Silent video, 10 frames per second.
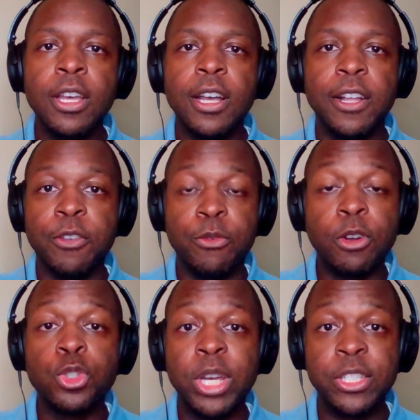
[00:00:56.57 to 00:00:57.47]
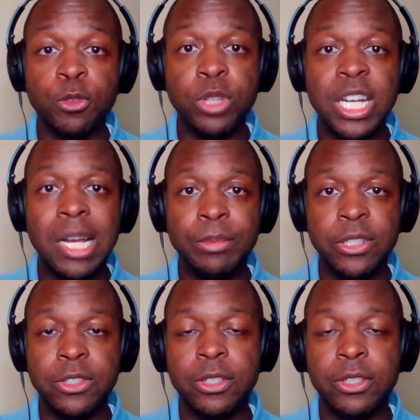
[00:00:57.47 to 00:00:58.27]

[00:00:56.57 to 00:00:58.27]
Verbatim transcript: Uh, the first way is through the comments.